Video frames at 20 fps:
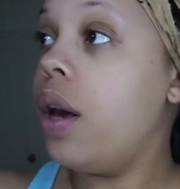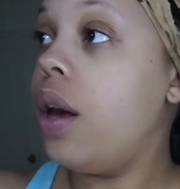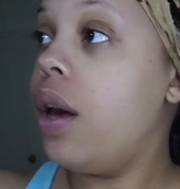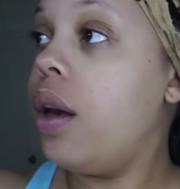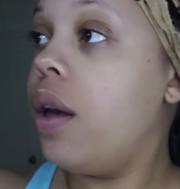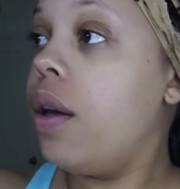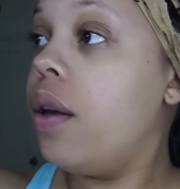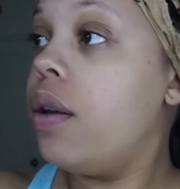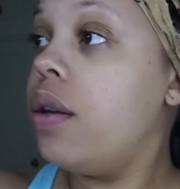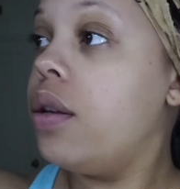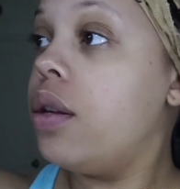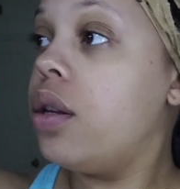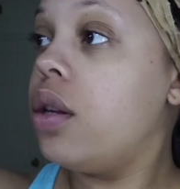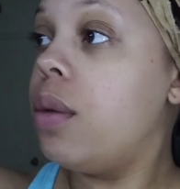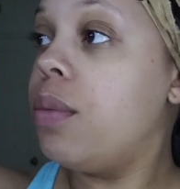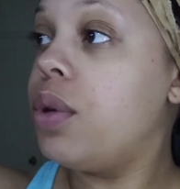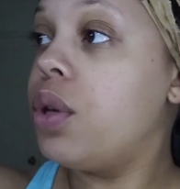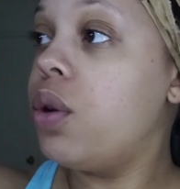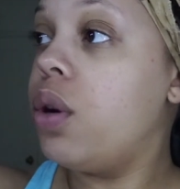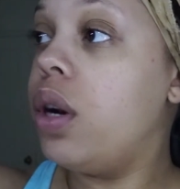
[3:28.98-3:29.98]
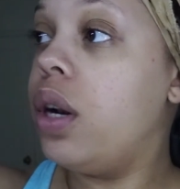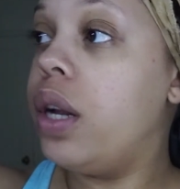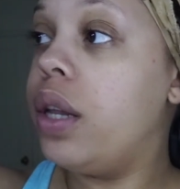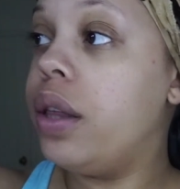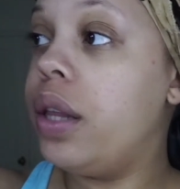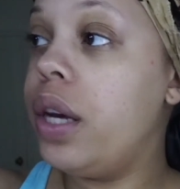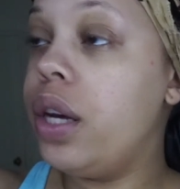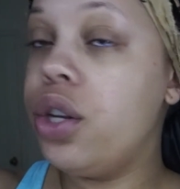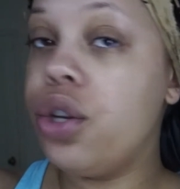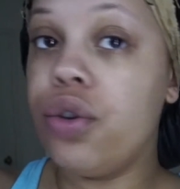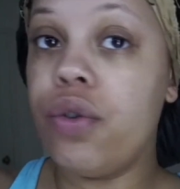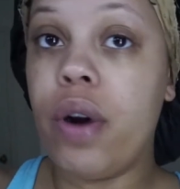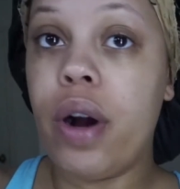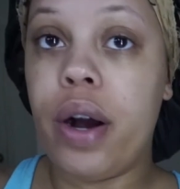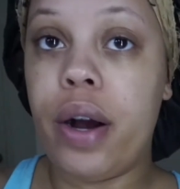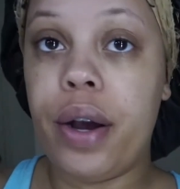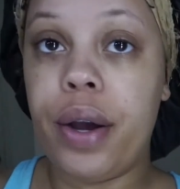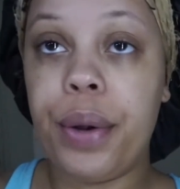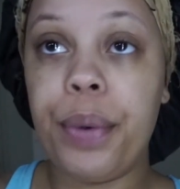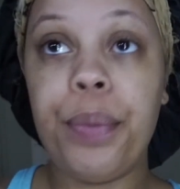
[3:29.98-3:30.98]
So I'm just gonna let that
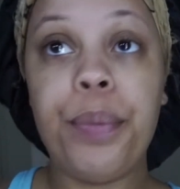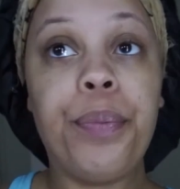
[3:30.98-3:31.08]
dry.